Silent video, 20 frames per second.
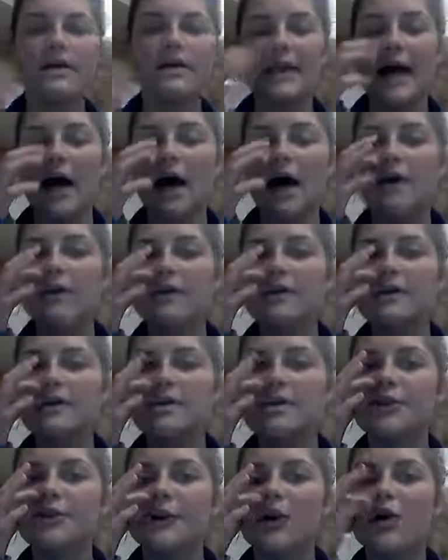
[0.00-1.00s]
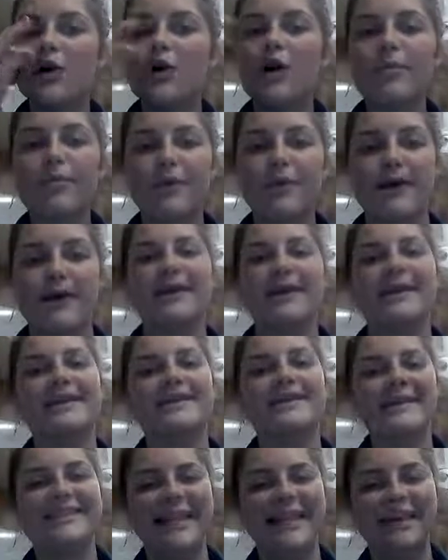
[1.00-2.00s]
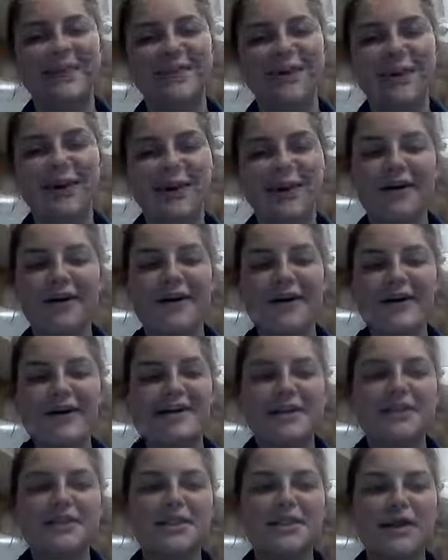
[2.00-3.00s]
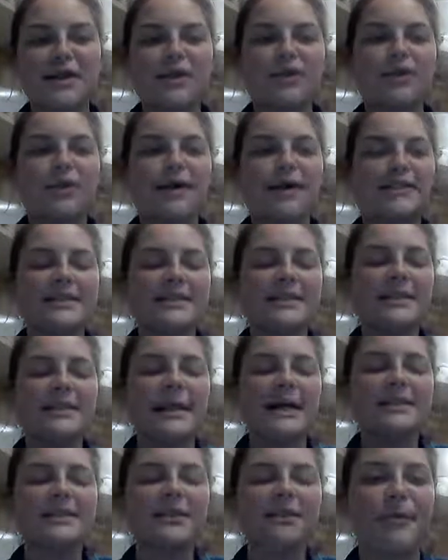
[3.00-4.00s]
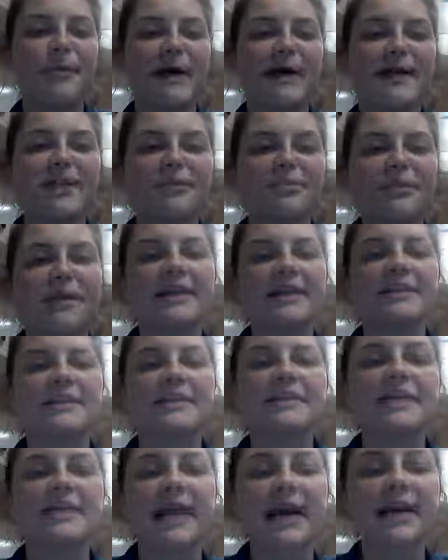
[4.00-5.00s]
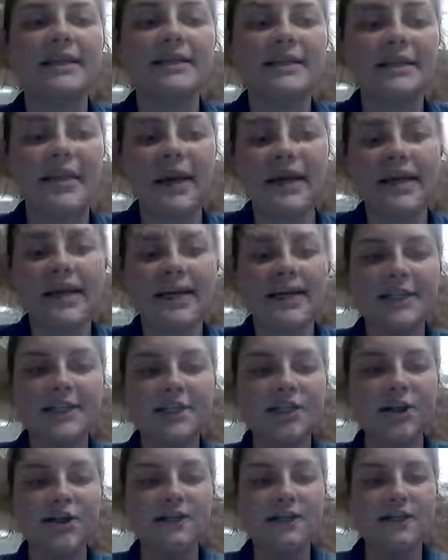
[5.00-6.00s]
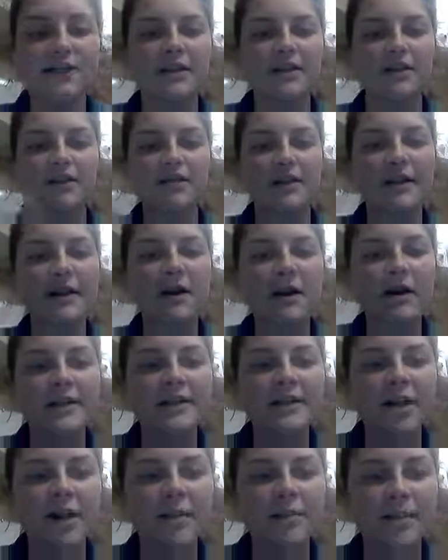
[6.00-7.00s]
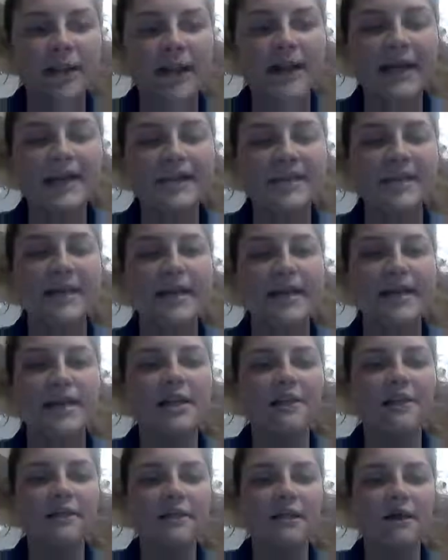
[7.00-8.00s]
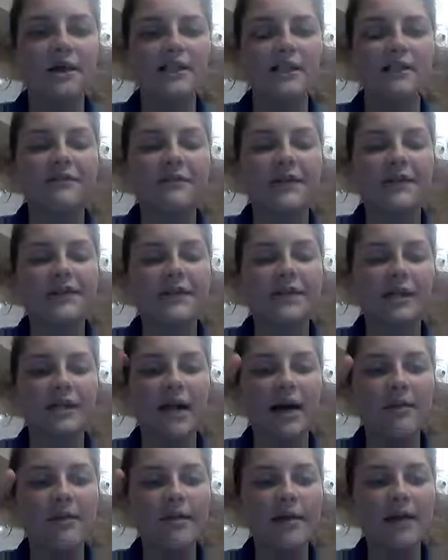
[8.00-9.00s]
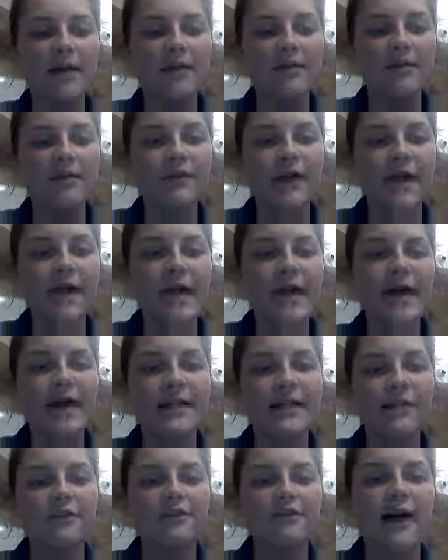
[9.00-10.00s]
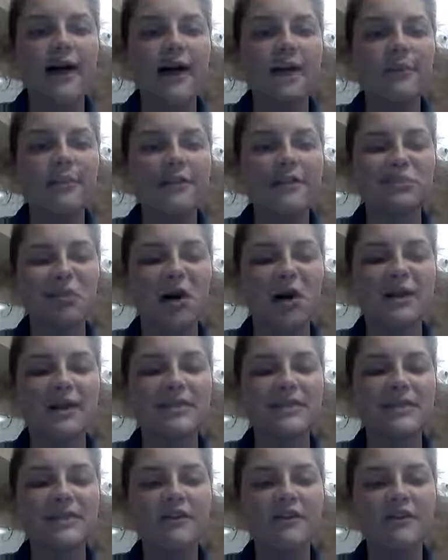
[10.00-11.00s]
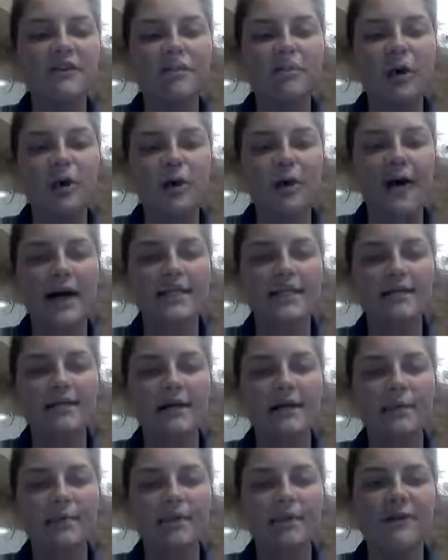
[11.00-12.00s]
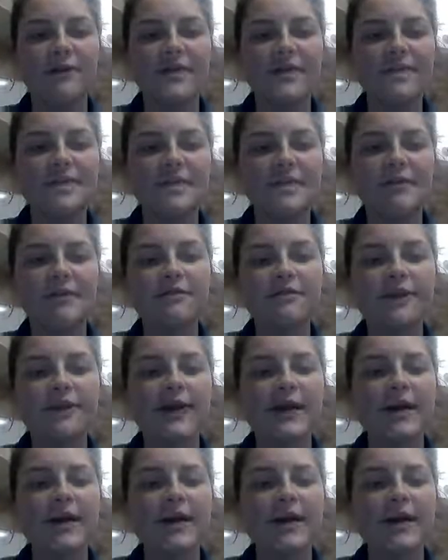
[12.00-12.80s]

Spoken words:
Now to incorporating CLR. So once the classroom management is assessed and it is shown that the 3 R's are in place, the philosophy is collaborative, and the vibe is positive, proactive, and preventive,